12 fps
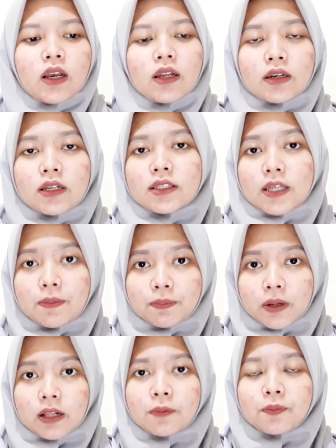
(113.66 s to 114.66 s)
The
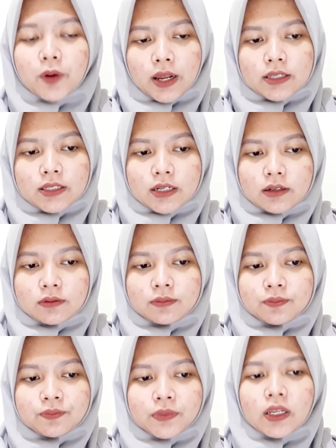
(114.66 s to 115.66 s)
simple present.
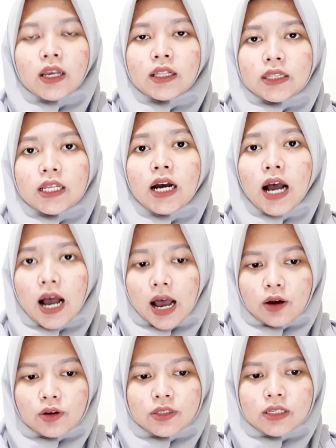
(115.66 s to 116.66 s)
The
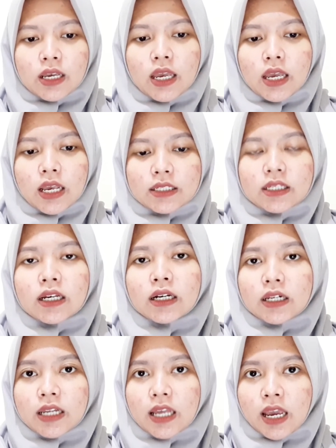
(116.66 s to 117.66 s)
house is
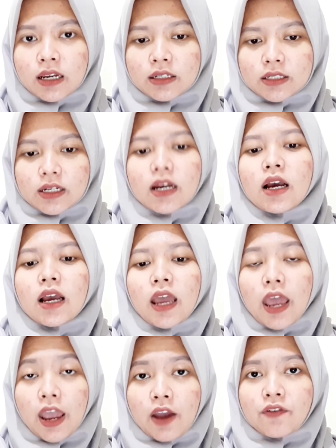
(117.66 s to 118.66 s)
cleaned
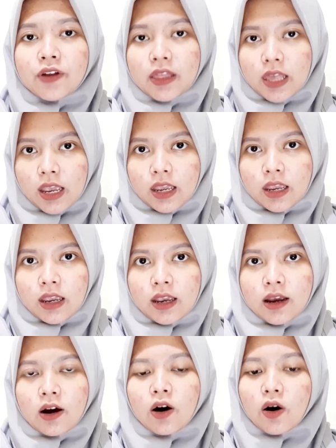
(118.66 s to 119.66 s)
every day,
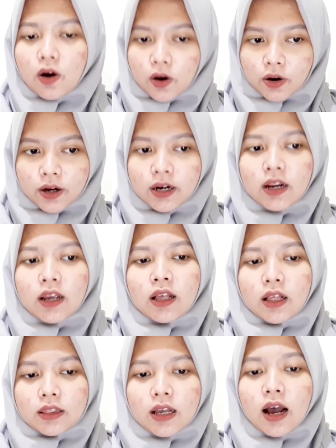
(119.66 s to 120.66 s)
or
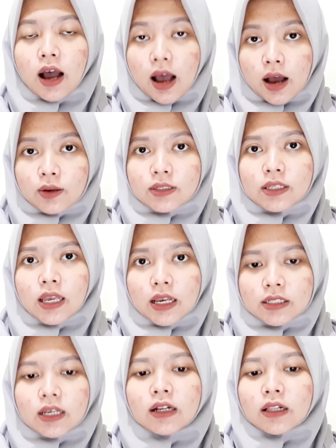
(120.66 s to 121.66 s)
the house is
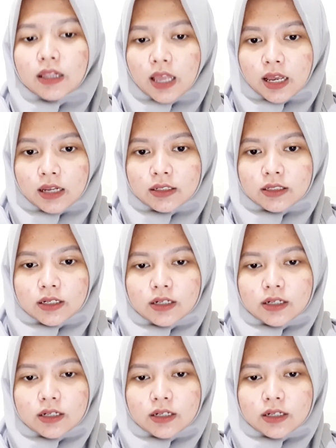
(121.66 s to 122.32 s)
cleaned.